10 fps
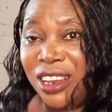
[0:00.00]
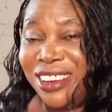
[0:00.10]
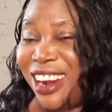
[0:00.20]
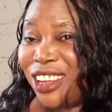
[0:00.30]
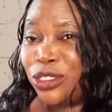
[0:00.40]

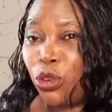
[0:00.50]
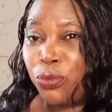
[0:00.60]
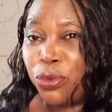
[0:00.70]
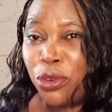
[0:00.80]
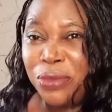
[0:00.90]
There are some
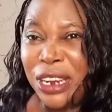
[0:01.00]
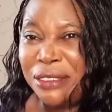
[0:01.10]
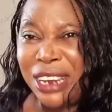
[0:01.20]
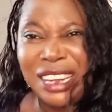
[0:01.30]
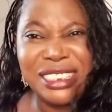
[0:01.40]

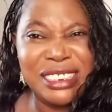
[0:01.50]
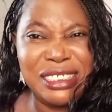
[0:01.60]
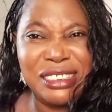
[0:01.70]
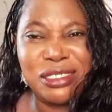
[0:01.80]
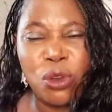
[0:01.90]
problems that
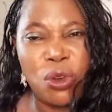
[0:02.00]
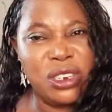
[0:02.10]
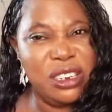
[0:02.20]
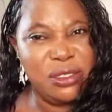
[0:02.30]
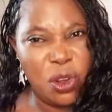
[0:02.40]
it is
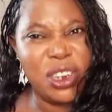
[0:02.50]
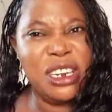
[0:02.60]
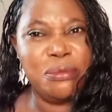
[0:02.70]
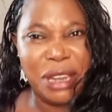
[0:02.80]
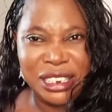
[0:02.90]

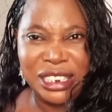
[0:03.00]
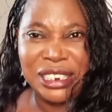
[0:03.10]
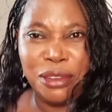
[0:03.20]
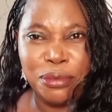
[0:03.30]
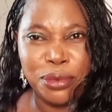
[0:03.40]

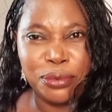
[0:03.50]
unimaginable.